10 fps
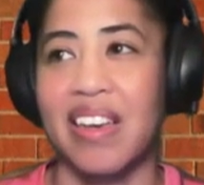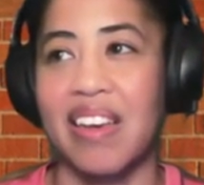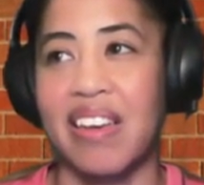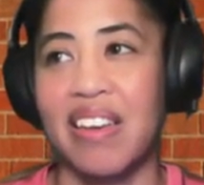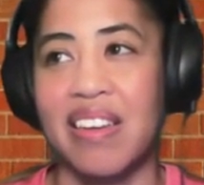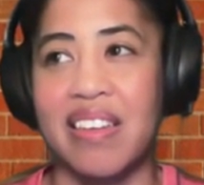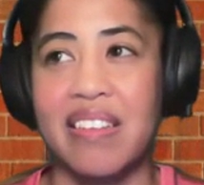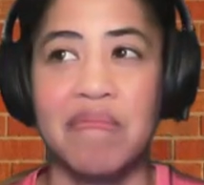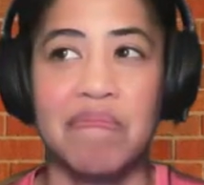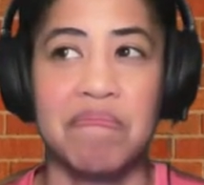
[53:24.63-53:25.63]

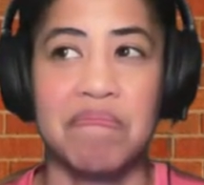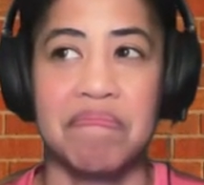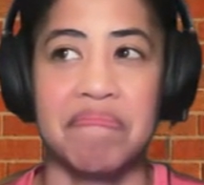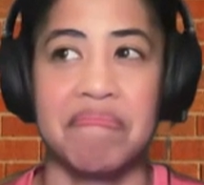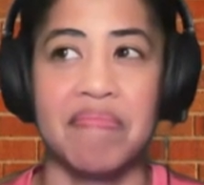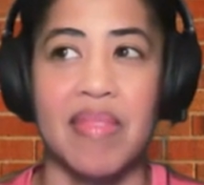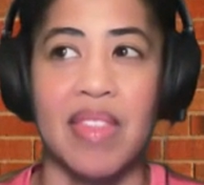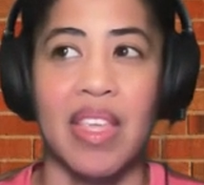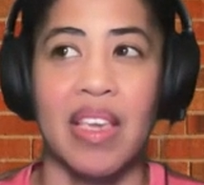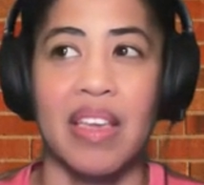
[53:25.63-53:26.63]
Yeah.
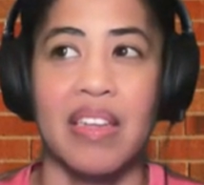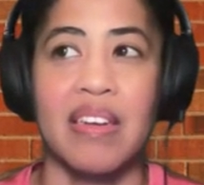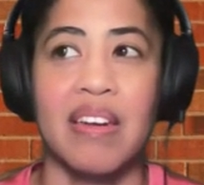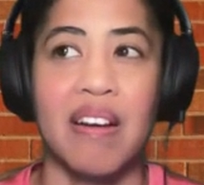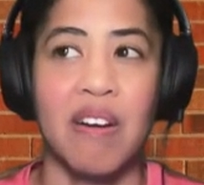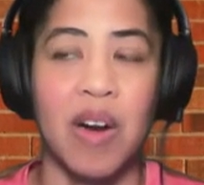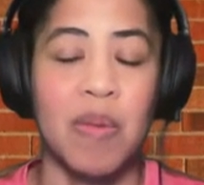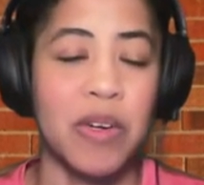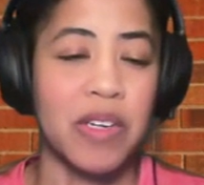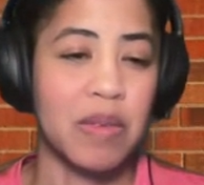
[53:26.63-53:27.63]
No, I'm
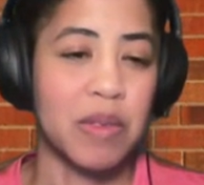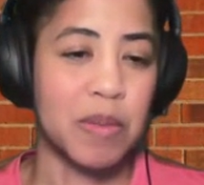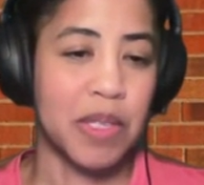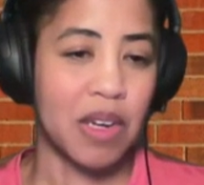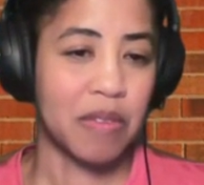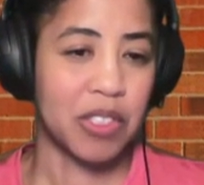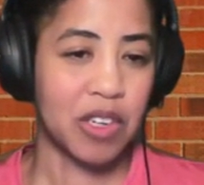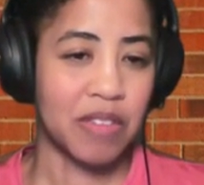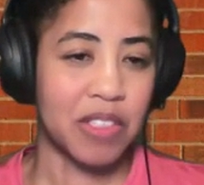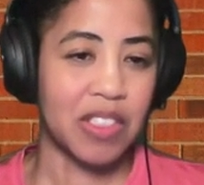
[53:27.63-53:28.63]
working on some stuff with
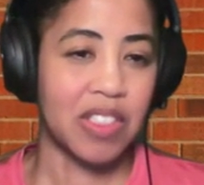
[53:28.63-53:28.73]
Trevor.